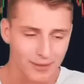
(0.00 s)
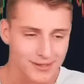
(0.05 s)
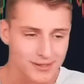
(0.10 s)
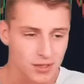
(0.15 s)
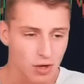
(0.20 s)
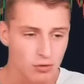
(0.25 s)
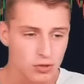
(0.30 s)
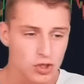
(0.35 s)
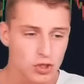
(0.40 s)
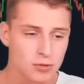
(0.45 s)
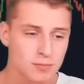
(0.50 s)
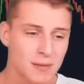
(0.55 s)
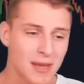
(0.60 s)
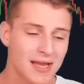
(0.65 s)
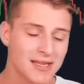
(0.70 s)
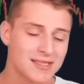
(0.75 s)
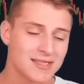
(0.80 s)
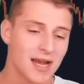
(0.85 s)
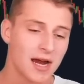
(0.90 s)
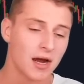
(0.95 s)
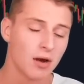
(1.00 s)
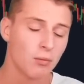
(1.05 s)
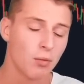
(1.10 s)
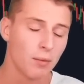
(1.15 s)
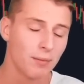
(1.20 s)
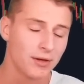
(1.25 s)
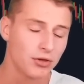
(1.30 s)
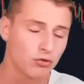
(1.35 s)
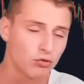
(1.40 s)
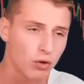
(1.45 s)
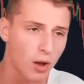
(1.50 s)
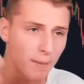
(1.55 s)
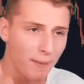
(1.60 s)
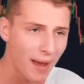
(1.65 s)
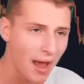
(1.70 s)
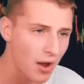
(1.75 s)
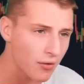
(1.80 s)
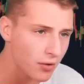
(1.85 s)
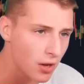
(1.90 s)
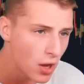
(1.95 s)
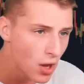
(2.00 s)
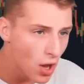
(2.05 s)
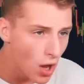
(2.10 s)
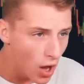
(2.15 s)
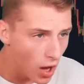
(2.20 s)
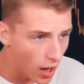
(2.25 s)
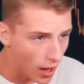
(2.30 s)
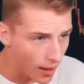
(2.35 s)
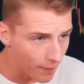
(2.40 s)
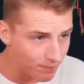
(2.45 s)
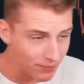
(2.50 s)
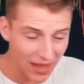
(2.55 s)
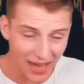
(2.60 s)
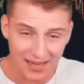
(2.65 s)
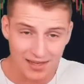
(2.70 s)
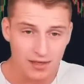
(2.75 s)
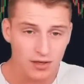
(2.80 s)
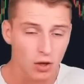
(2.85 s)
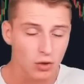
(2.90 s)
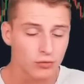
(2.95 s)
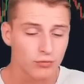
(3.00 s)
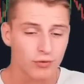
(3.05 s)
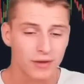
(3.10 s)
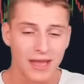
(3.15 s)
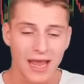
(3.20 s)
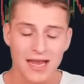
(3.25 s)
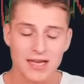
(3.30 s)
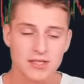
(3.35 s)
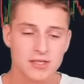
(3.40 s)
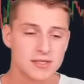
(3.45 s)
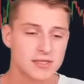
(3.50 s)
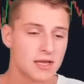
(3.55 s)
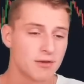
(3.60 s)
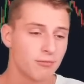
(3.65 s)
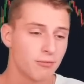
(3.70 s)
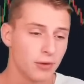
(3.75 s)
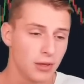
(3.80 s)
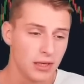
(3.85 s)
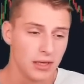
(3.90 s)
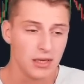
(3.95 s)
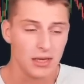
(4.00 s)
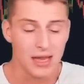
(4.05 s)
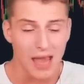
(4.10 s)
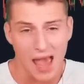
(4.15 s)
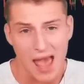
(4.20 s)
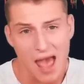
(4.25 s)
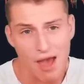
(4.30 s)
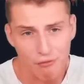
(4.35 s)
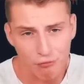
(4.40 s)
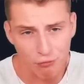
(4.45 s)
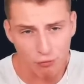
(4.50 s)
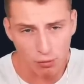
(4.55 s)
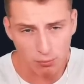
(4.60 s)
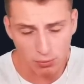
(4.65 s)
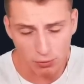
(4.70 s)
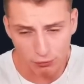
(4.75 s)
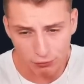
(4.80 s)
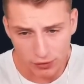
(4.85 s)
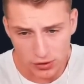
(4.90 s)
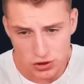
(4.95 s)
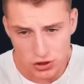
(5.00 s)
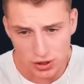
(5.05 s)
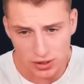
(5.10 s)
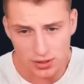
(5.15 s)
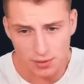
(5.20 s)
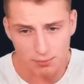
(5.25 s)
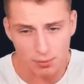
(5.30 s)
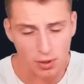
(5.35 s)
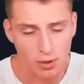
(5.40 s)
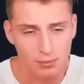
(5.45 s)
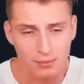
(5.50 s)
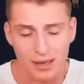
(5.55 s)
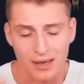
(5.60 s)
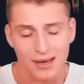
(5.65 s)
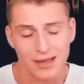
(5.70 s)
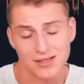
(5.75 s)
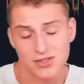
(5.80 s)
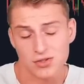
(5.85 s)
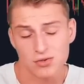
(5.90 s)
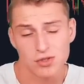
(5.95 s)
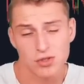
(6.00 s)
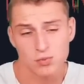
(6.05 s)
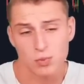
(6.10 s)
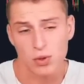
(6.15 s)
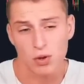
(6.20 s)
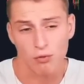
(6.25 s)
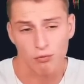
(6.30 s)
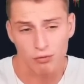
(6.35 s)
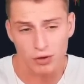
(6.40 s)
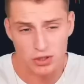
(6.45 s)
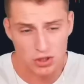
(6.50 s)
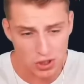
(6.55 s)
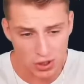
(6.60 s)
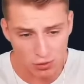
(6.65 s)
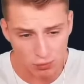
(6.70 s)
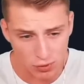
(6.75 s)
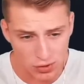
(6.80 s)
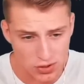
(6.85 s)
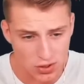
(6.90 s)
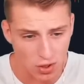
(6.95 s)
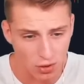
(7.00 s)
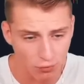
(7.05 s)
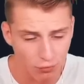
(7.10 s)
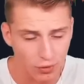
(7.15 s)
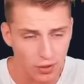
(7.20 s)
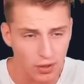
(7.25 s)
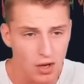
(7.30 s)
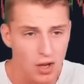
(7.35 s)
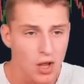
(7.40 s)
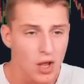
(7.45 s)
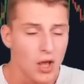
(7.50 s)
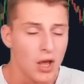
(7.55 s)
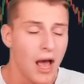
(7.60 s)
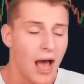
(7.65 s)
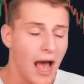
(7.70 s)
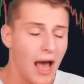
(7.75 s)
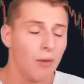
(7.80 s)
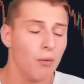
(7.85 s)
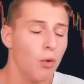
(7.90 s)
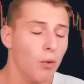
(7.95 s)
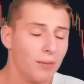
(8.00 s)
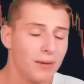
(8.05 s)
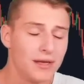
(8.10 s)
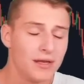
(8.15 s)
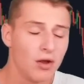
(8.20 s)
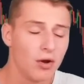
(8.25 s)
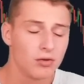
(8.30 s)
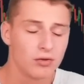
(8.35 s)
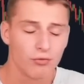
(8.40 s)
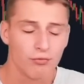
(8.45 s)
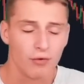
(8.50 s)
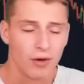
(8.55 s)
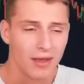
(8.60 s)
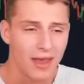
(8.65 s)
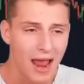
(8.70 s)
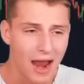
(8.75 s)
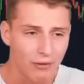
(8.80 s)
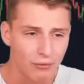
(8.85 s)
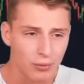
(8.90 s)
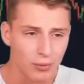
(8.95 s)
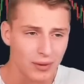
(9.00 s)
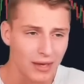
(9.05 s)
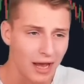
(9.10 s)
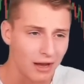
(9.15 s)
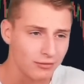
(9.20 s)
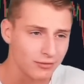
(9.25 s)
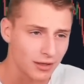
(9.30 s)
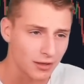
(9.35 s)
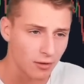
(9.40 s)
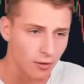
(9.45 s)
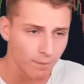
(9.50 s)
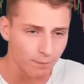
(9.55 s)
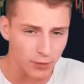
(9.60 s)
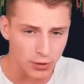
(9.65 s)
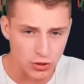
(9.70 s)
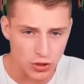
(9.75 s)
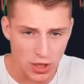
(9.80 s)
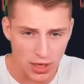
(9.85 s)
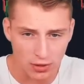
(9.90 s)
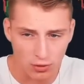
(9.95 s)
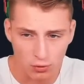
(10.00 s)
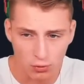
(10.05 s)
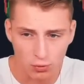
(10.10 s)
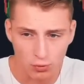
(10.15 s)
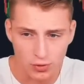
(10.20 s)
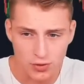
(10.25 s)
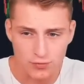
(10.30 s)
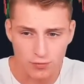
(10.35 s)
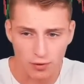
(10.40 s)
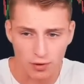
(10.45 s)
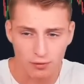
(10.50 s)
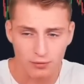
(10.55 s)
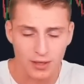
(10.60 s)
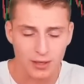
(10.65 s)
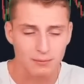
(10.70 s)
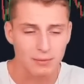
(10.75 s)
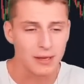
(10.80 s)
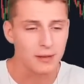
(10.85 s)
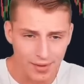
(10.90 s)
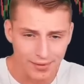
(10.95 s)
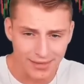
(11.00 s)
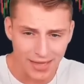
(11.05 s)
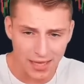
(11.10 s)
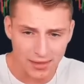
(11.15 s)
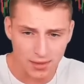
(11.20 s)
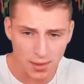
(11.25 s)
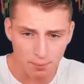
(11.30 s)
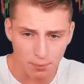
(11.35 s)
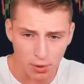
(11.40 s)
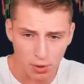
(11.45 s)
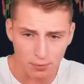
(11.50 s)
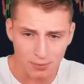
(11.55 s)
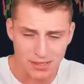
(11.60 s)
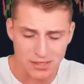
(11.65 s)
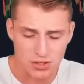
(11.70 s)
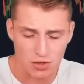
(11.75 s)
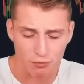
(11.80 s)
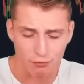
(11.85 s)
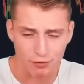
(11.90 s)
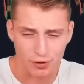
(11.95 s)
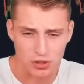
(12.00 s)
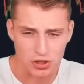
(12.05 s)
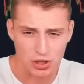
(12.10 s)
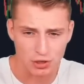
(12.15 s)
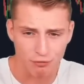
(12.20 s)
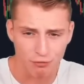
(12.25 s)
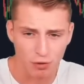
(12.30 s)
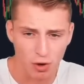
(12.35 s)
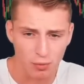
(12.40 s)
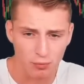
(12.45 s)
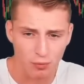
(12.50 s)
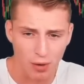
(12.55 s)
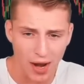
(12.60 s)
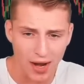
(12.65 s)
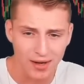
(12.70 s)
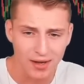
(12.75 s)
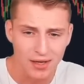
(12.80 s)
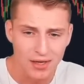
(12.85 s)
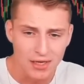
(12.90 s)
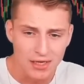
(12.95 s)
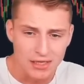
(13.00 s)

socials, because there I will be drop out any notifications if we have formed officially the bottom, and as soon as we officially cross over, I will be notifying everyone out there on the channel who is following me that the bottom is officially formed, right?